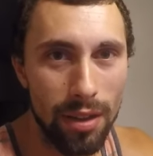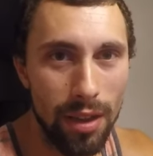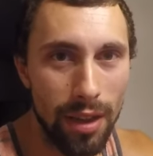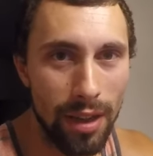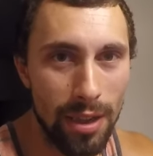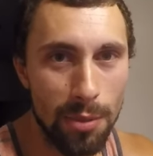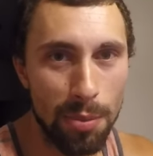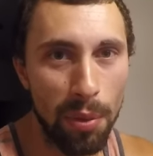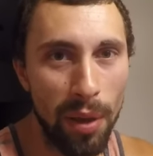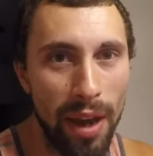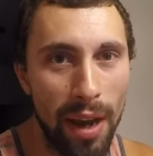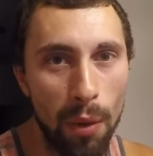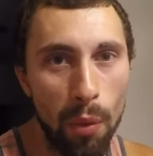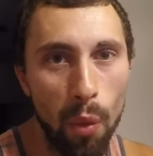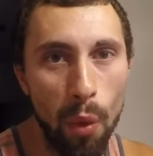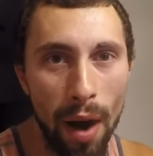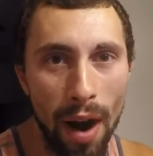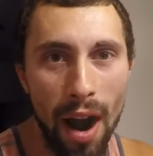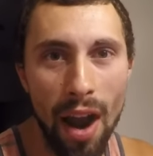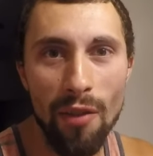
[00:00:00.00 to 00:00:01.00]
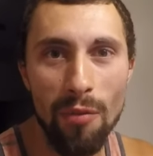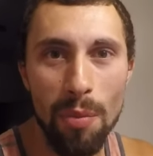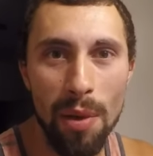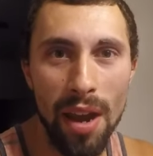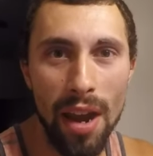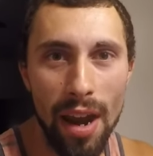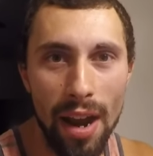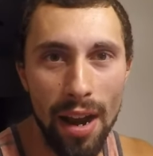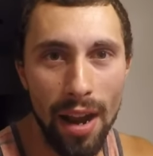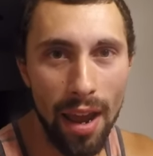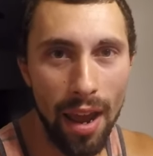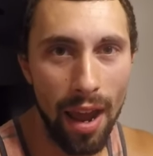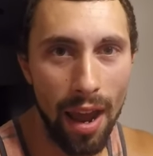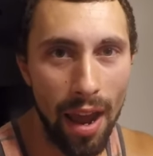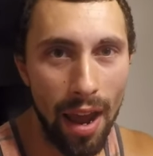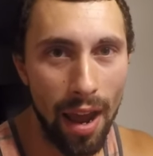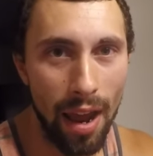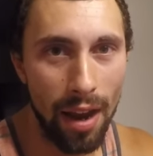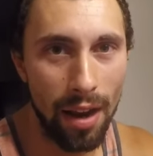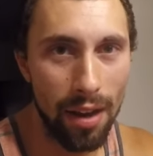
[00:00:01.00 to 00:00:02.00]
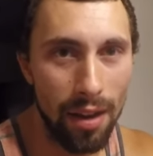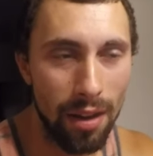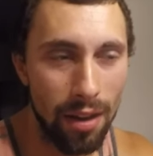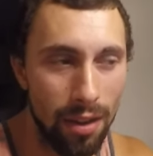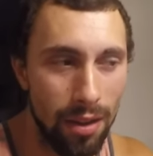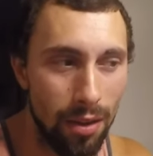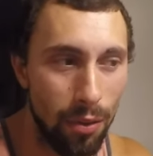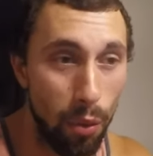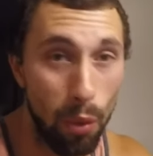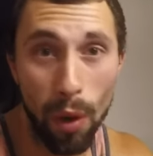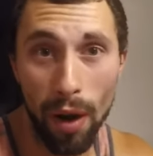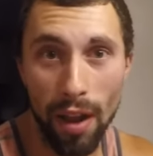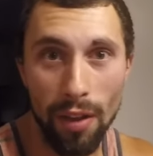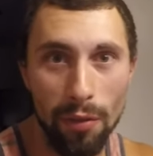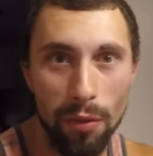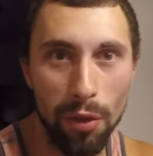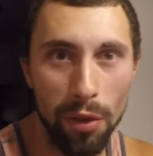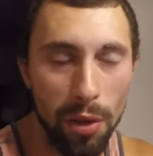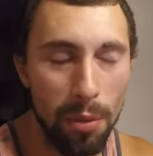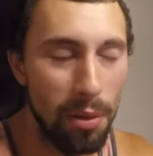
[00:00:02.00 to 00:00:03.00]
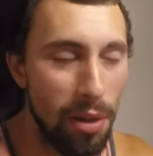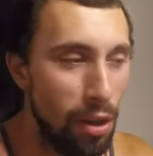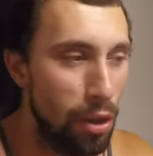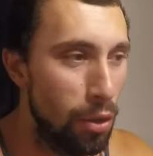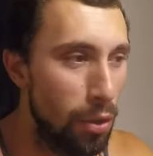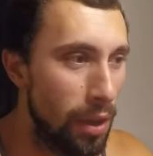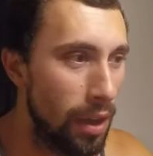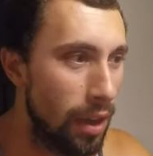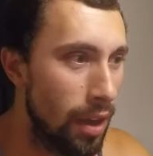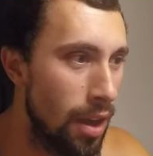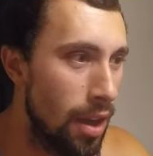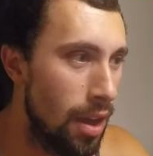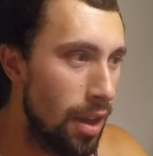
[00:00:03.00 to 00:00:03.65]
explain where I've been and what I've really been doing.